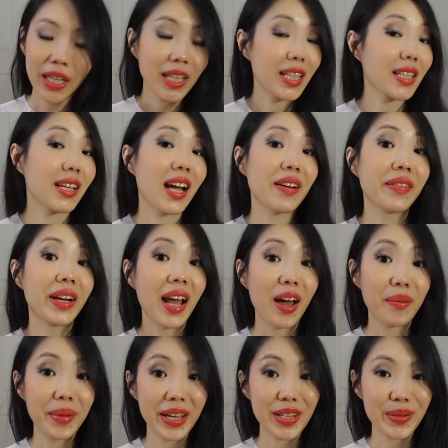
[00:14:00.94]
he doesn't have an
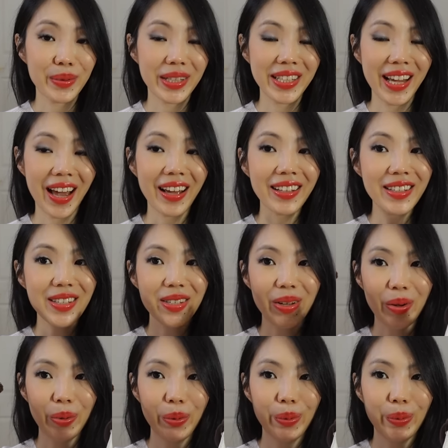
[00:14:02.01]
Hermes one yet.
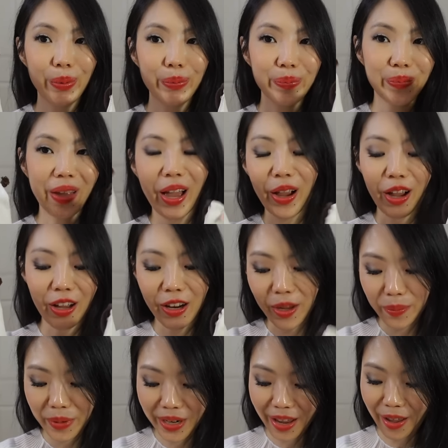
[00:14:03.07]
So I got
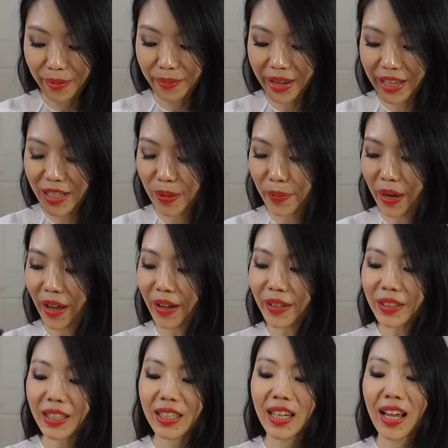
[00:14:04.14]
him an Hermes
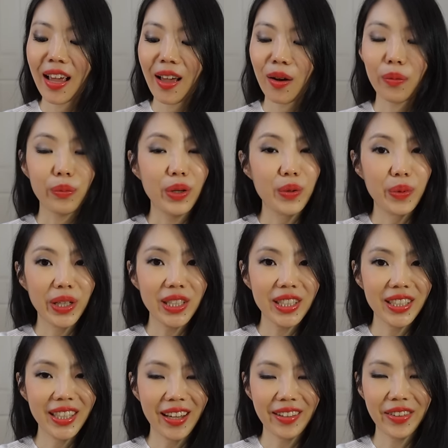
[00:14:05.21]
belt. We went
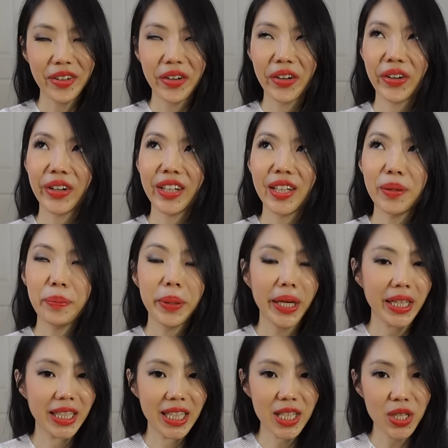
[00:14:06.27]
together. He
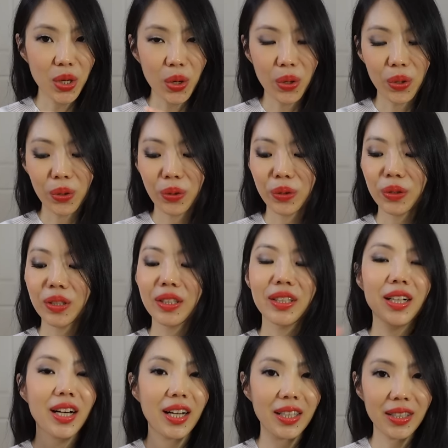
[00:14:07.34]
picked his own
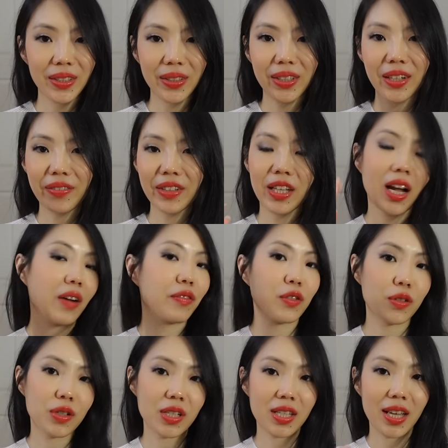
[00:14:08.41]
color and everything. Of
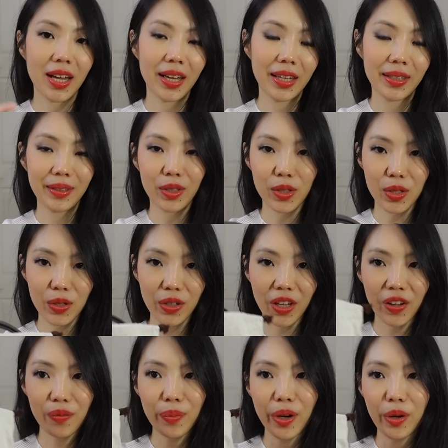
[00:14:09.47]
course, I also
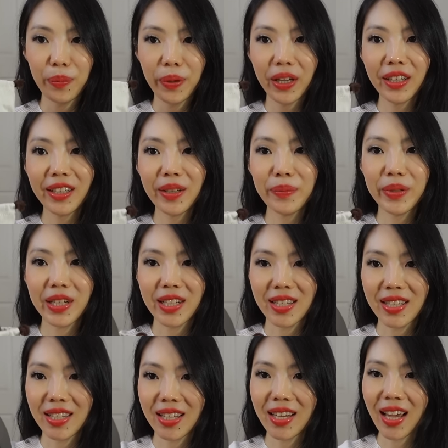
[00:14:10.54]
gave my opinion
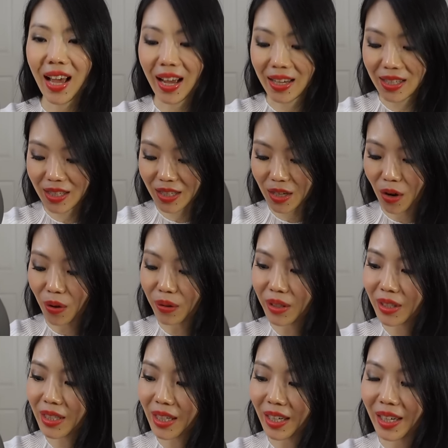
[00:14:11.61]
because he asks all the
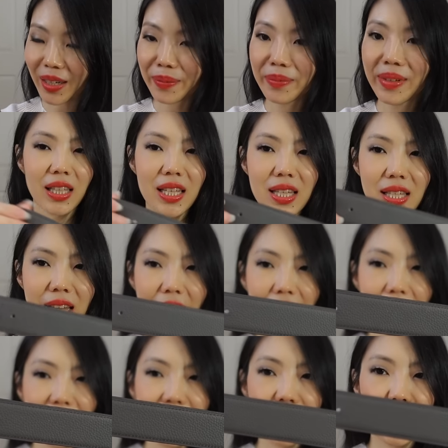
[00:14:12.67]
time. This side
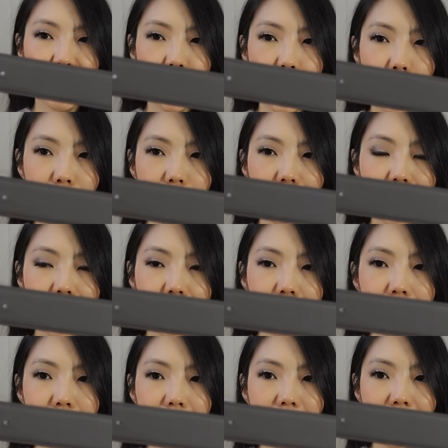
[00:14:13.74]
is
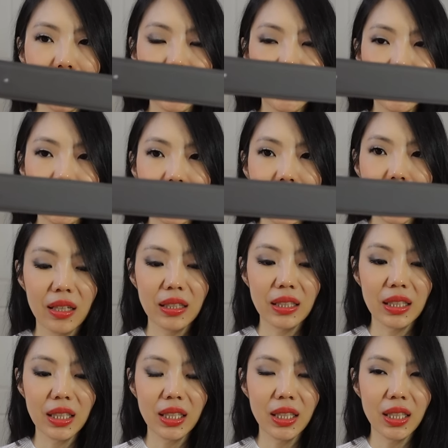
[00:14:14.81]
Togo in
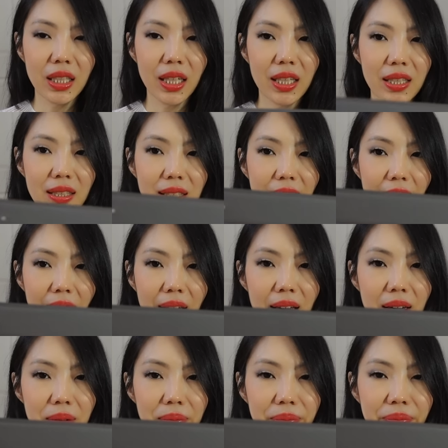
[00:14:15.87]
gris éteint.
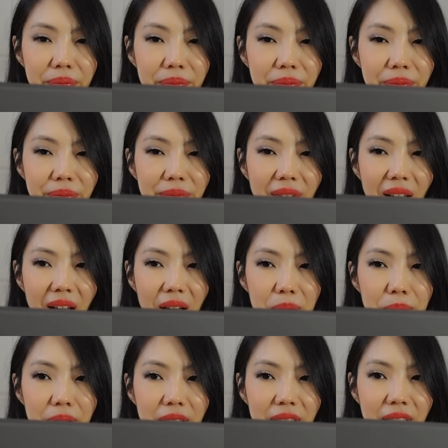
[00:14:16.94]
I
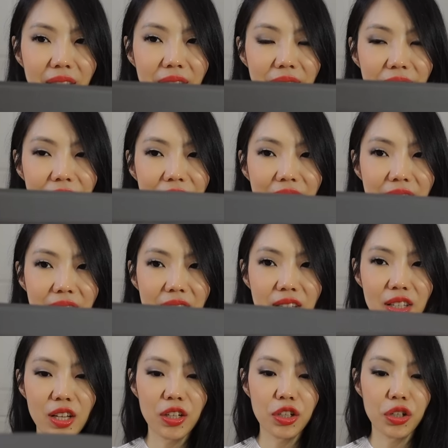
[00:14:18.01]
believe. It's
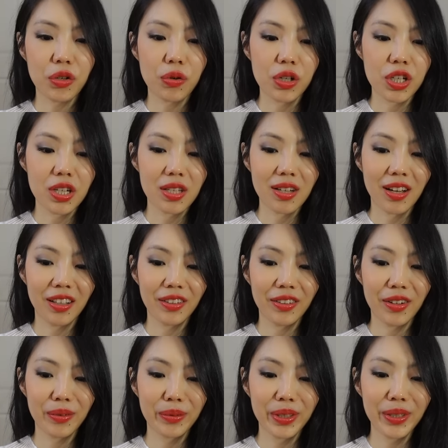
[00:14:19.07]
such a gorgeous color.
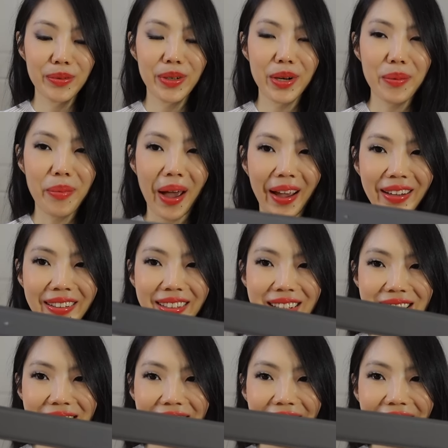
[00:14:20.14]
I really want a bag in
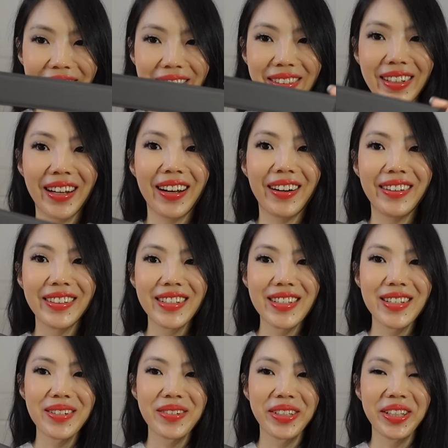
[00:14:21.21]
this color. I
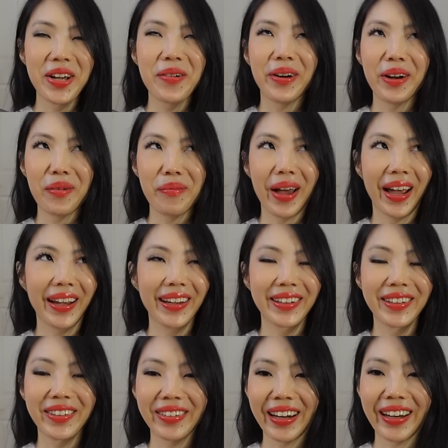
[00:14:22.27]
honestly really want a bag
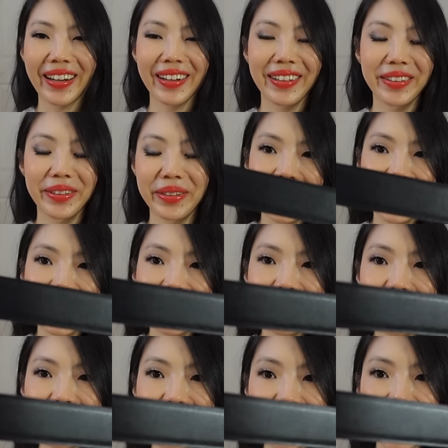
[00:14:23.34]
in gray color. The
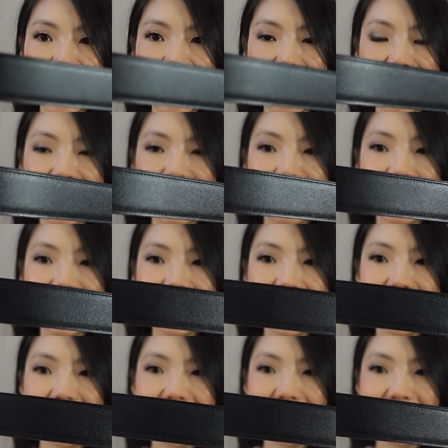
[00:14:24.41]
other side
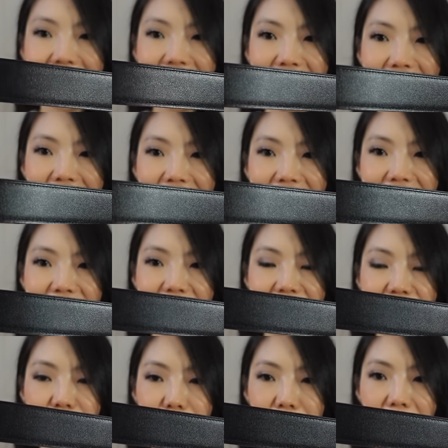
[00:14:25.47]
is
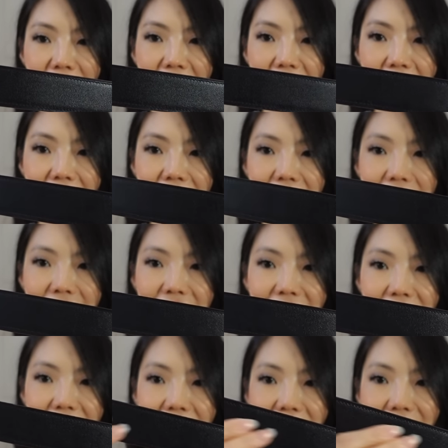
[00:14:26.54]
this black,
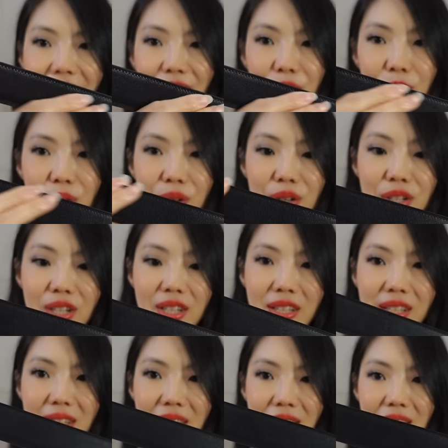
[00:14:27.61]
uh,
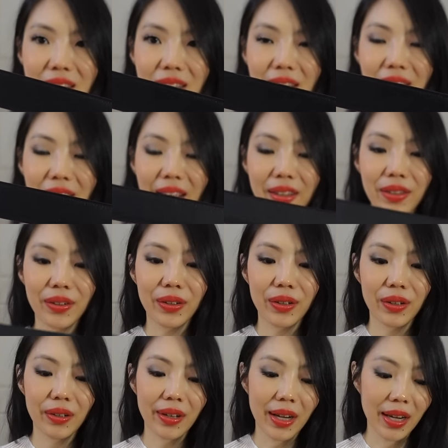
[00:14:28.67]
gorgeous
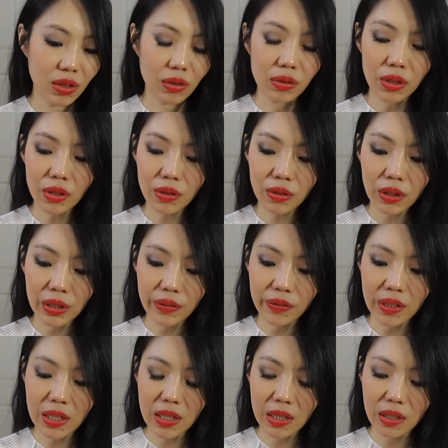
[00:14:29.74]
leather. I don't know if
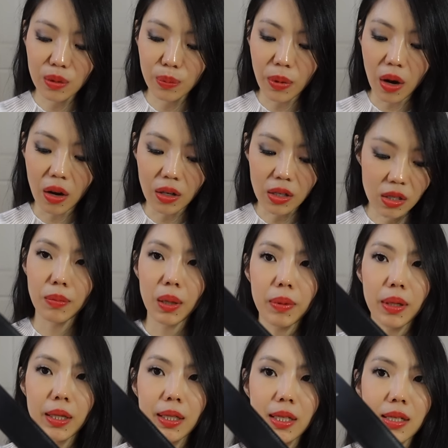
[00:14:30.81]
this is box.
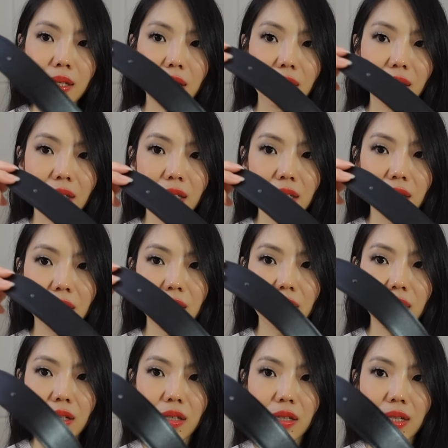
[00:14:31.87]
Maybe it is because it's
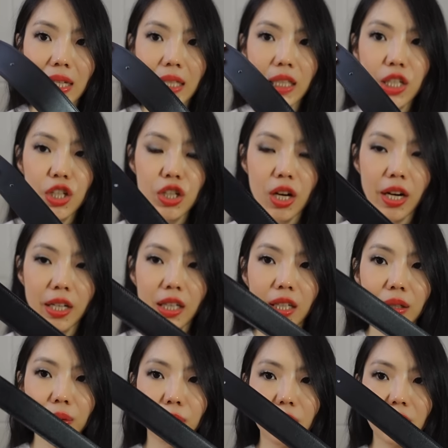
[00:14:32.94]
slightly
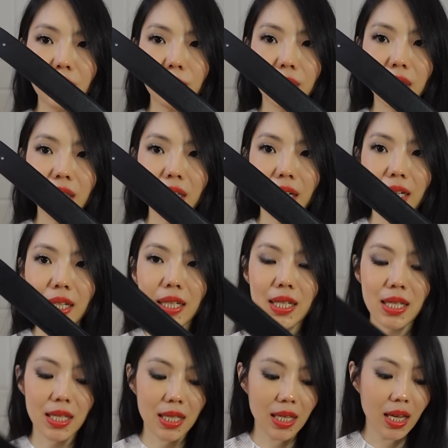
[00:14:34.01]
shiny. Really, really
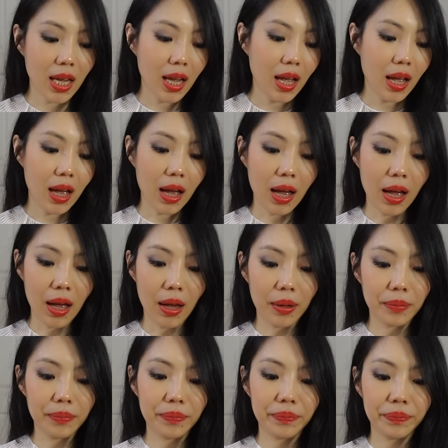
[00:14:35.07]
nice.
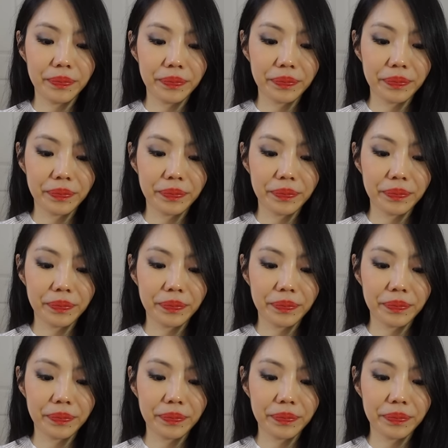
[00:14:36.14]
Um,